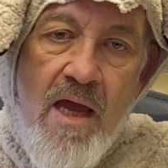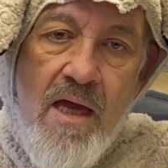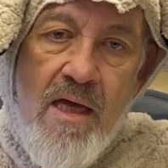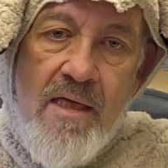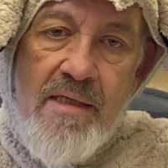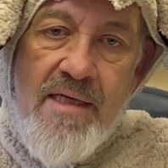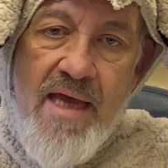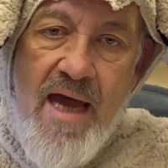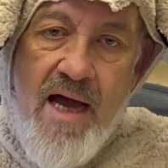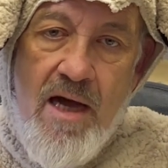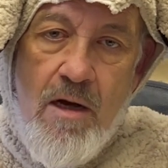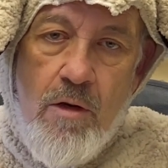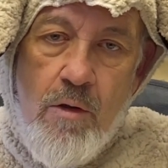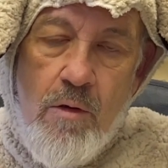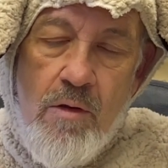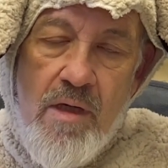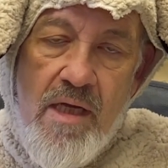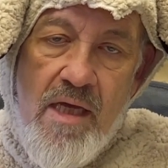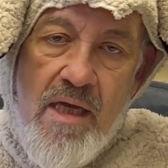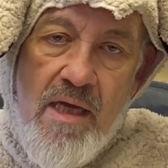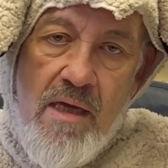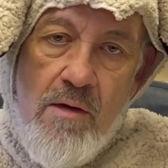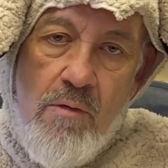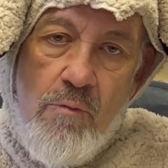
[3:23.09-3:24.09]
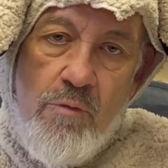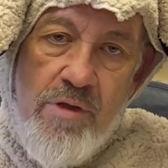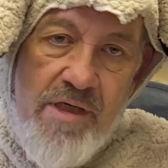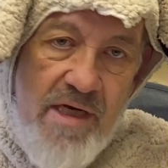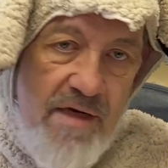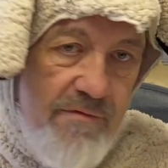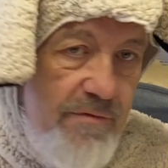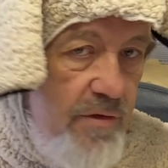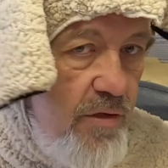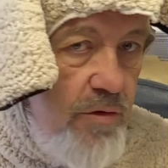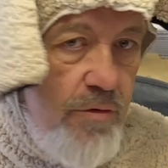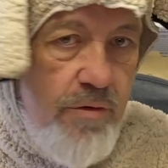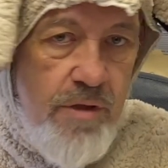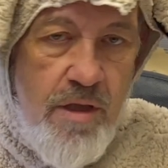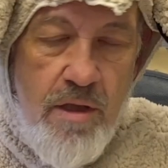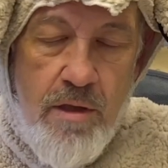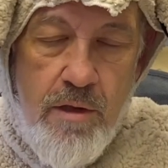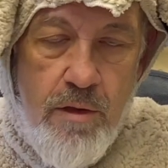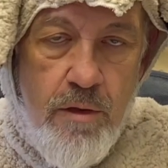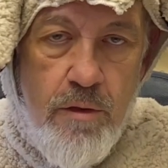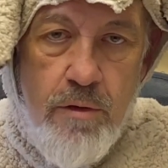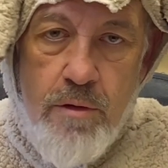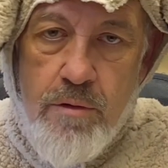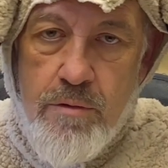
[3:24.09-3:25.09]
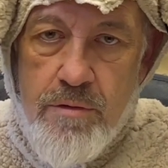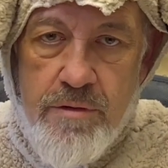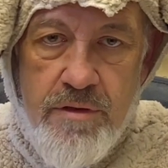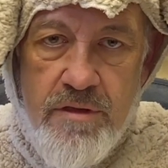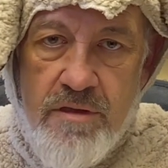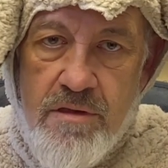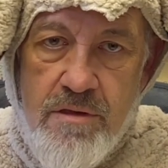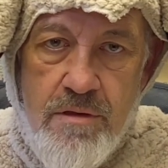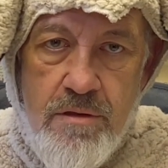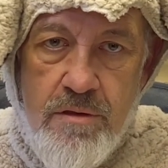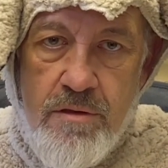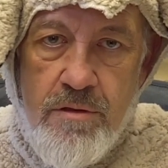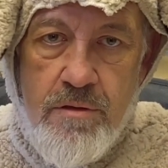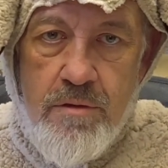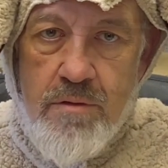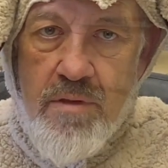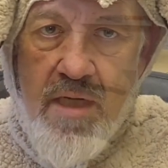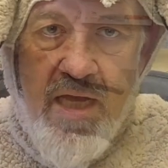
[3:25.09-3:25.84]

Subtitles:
Now, whenever you go to